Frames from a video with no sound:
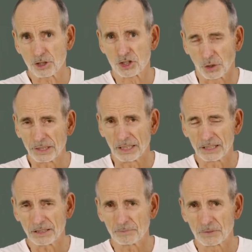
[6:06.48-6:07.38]
everything
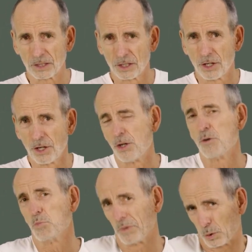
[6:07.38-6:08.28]

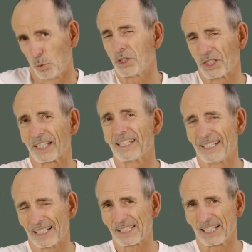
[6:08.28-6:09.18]
need to
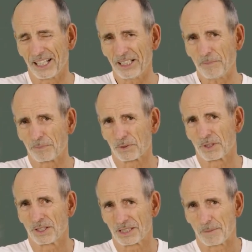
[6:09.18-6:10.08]
be well trained to
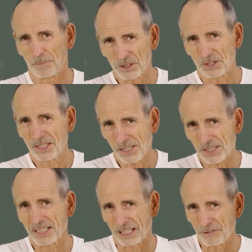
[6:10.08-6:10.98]
ensure that these
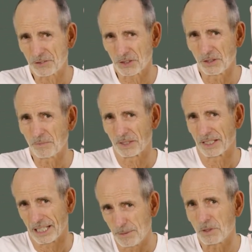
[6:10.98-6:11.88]
forces within
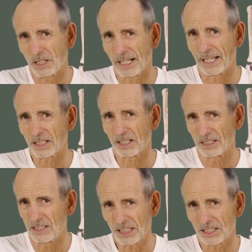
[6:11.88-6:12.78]
the joint do not
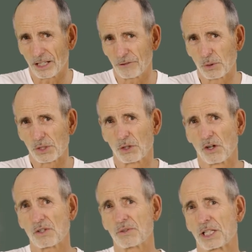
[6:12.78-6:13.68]
cause any part
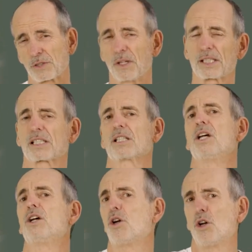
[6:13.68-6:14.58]
to be
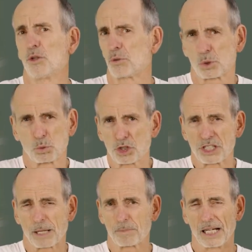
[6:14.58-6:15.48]
overstrained, but
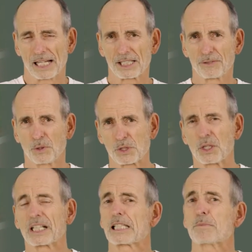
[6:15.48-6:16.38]
instead
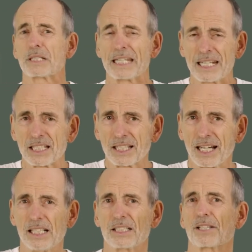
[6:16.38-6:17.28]
guarantee that it is
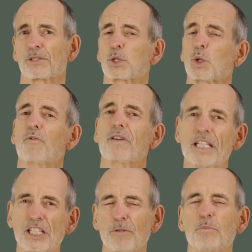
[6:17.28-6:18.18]
strained as
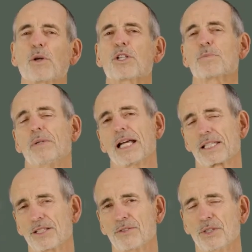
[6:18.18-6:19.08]
minimally as
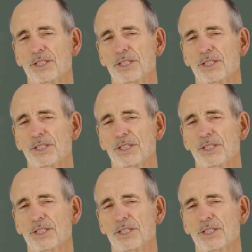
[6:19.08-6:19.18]
possible.